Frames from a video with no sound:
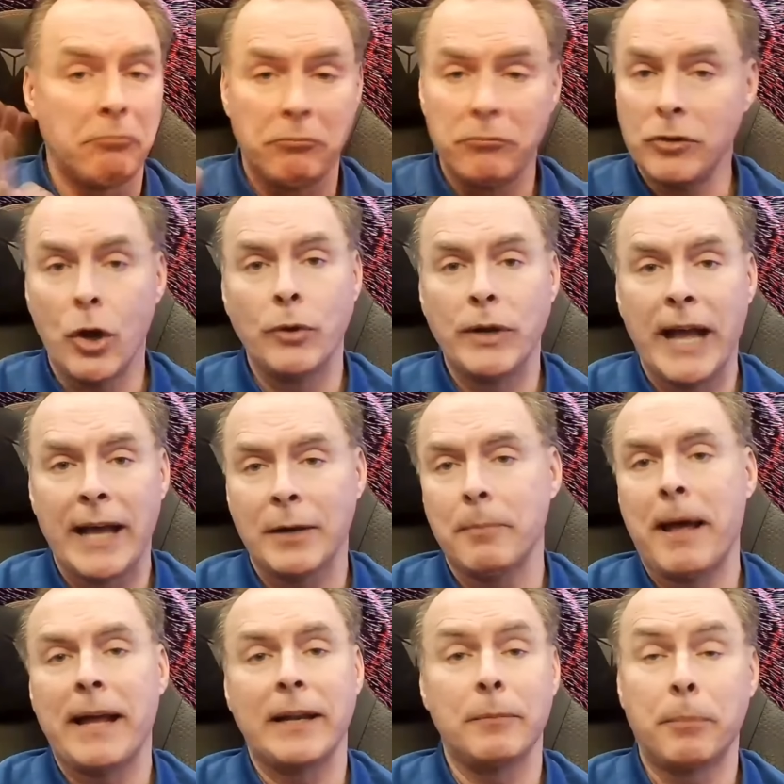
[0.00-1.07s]
No doubt
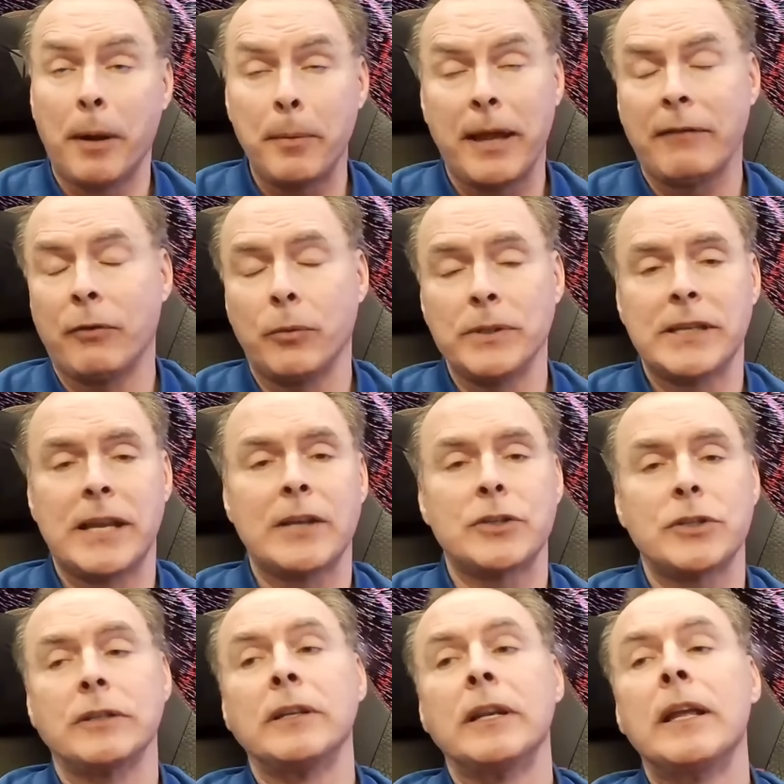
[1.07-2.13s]
about it. Probably have a
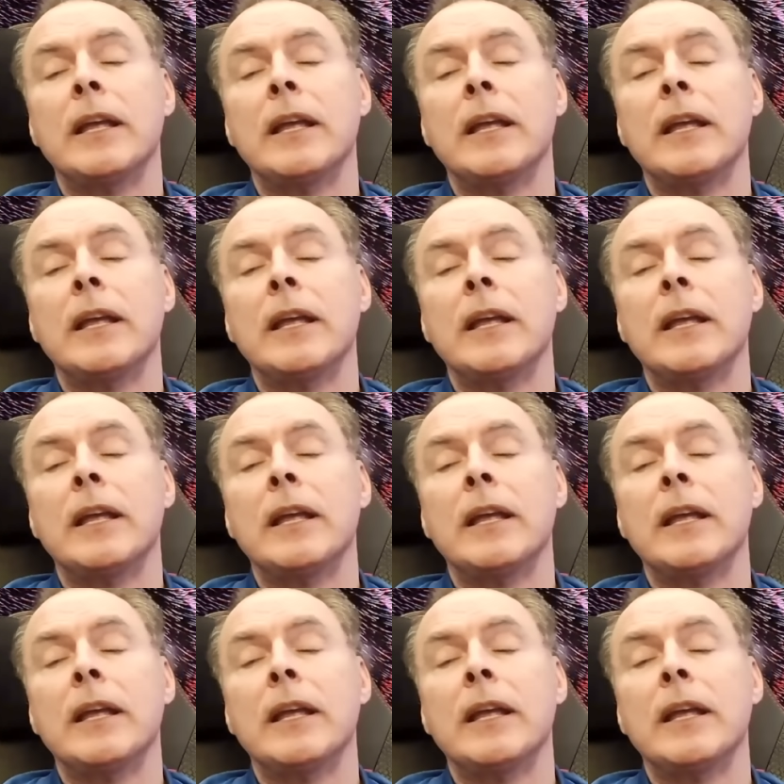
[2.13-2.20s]
recession.